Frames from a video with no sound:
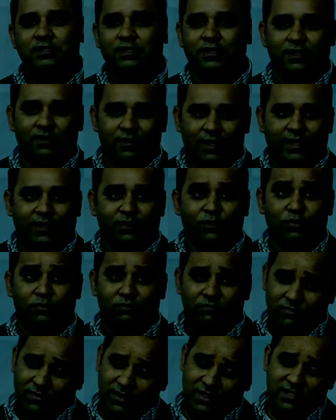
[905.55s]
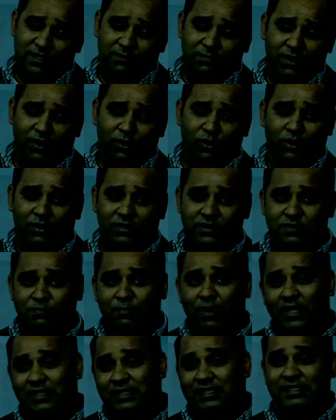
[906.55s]
They are like, there's something called
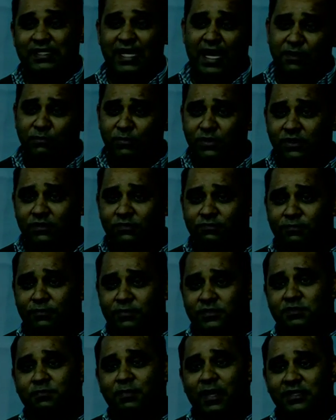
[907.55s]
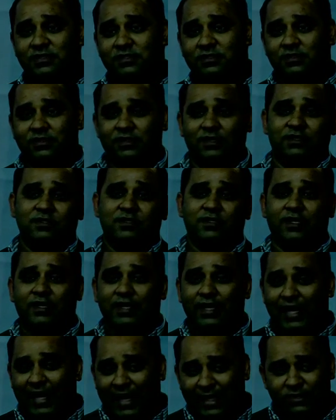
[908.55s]
Smart Diamond for smart cities. There
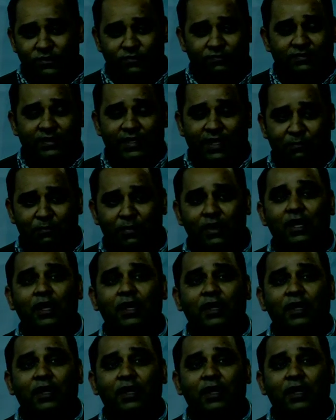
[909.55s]
are 8 of them.